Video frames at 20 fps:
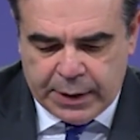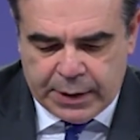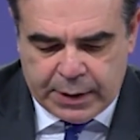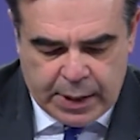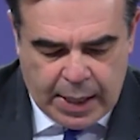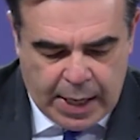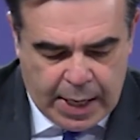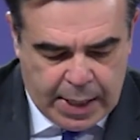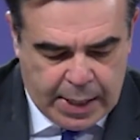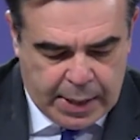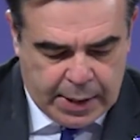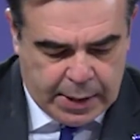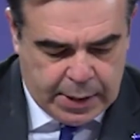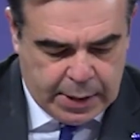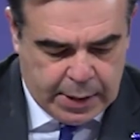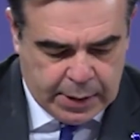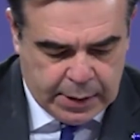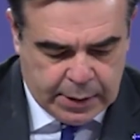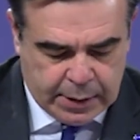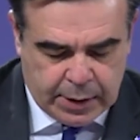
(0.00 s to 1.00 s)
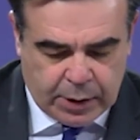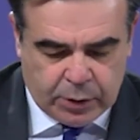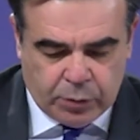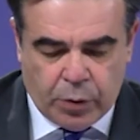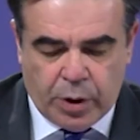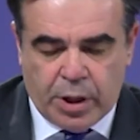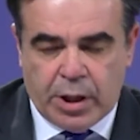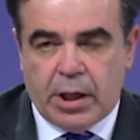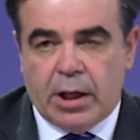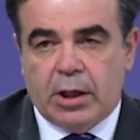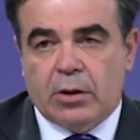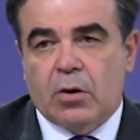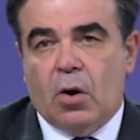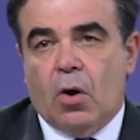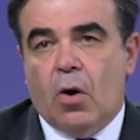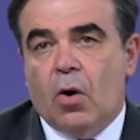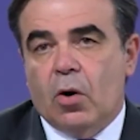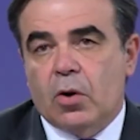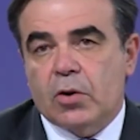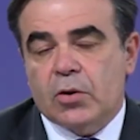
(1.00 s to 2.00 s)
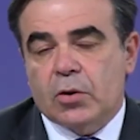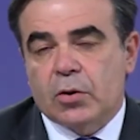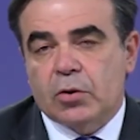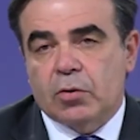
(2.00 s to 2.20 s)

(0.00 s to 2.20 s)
saying that we need also